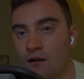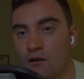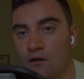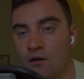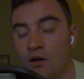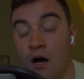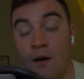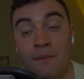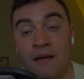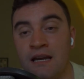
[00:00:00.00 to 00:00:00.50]

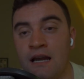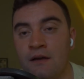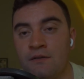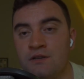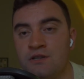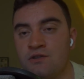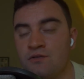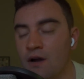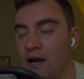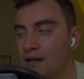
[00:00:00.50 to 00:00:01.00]
coming down
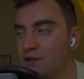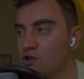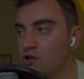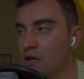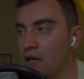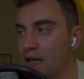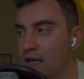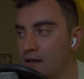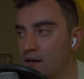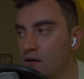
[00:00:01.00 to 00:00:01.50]
the stretch
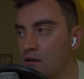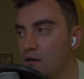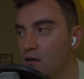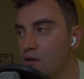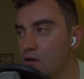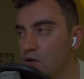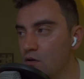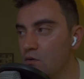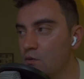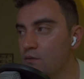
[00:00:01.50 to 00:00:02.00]
in
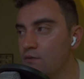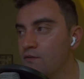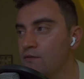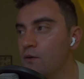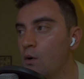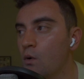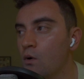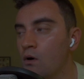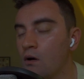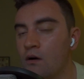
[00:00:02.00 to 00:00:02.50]

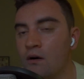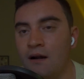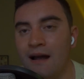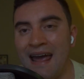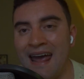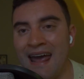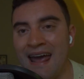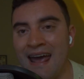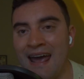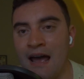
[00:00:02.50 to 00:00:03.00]
Q4,
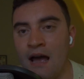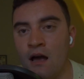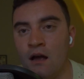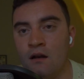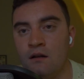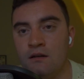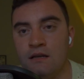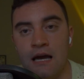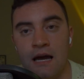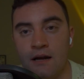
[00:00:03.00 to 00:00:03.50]

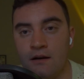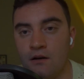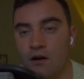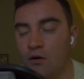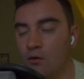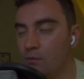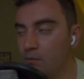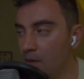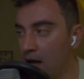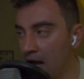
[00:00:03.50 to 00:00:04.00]
and
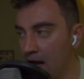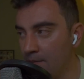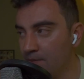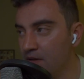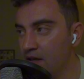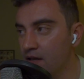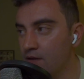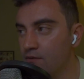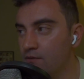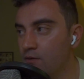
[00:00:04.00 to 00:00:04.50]
Dagnall
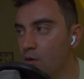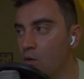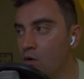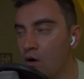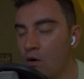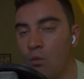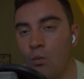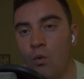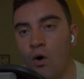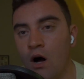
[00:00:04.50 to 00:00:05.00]
opting
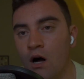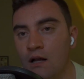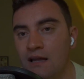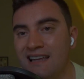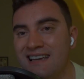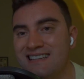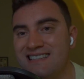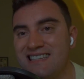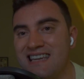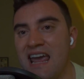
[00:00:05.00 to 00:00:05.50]
for
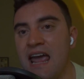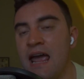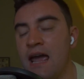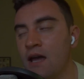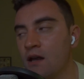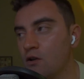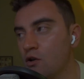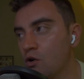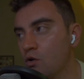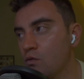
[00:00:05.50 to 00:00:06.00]
Wallace
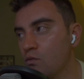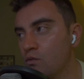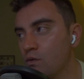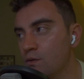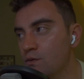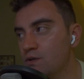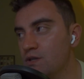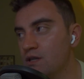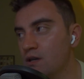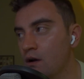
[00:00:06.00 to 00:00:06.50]
and
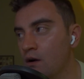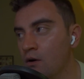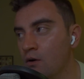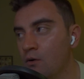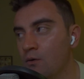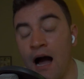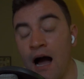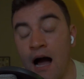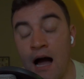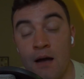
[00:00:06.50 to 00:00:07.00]

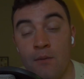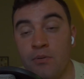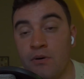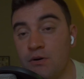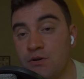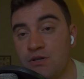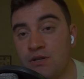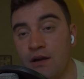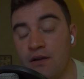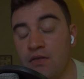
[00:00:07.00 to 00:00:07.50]
Caruso. I
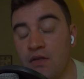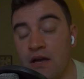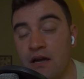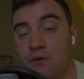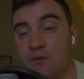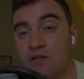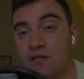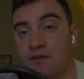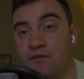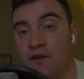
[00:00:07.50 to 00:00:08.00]
personally think it
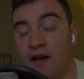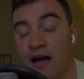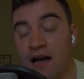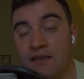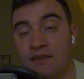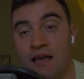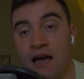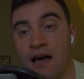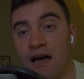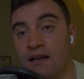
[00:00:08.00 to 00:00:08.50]
was the
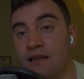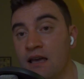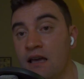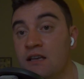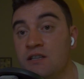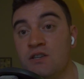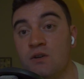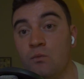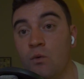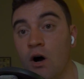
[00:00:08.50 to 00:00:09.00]
fact that
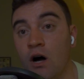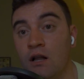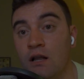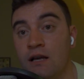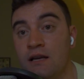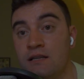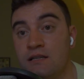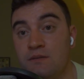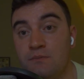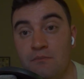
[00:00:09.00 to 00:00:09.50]
Cason
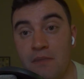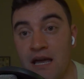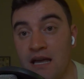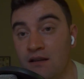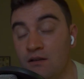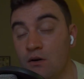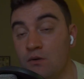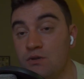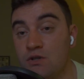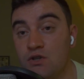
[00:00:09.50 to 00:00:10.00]
Wallace
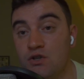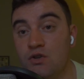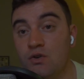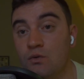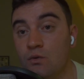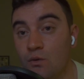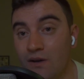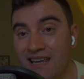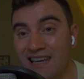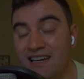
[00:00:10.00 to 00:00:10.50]
made those
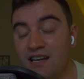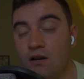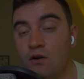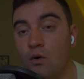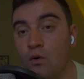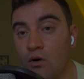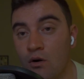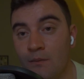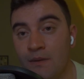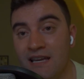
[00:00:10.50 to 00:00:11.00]
2
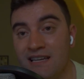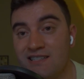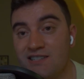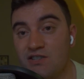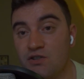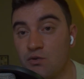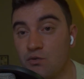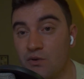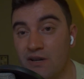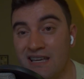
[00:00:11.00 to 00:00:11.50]
enormous
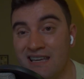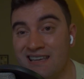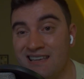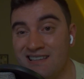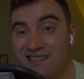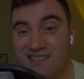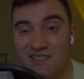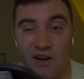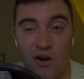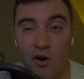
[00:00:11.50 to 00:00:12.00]

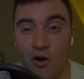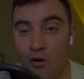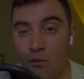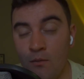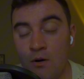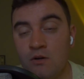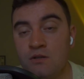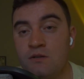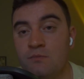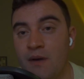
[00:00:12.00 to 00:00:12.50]
threes
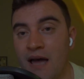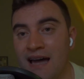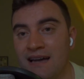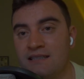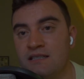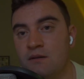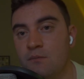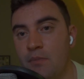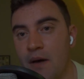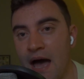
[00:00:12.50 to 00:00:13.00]
almost
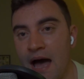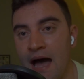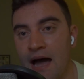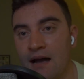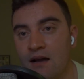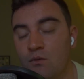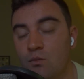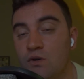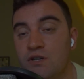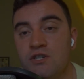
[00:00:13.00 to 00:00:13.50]

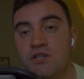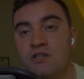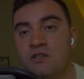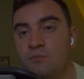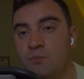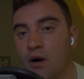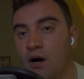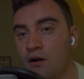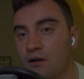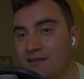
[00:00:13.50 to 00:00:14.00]
back-to-back, which
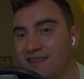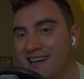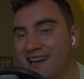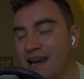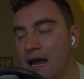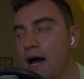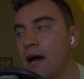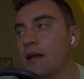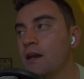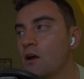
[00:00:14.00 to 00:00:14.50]
sparked the
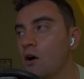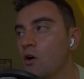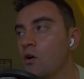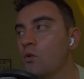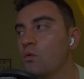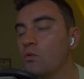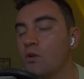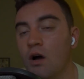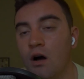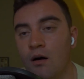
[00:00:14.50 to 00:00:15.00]

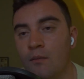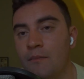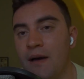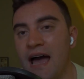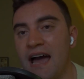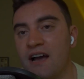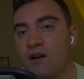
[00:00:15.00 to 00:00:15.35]
9-0 comeback